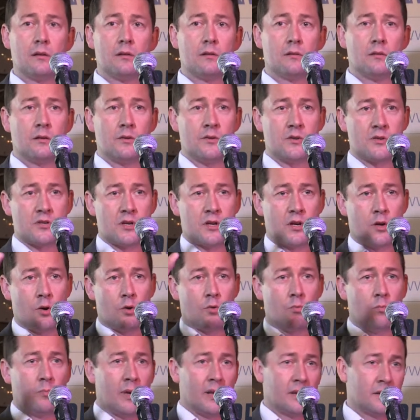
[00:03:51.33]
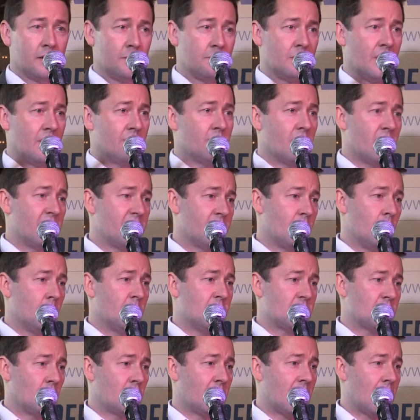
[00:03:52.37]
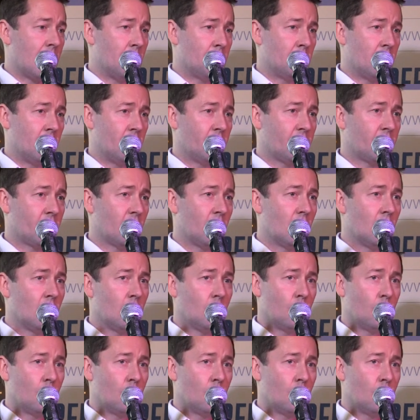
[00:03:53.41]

and there's a new building being refurbished on campus,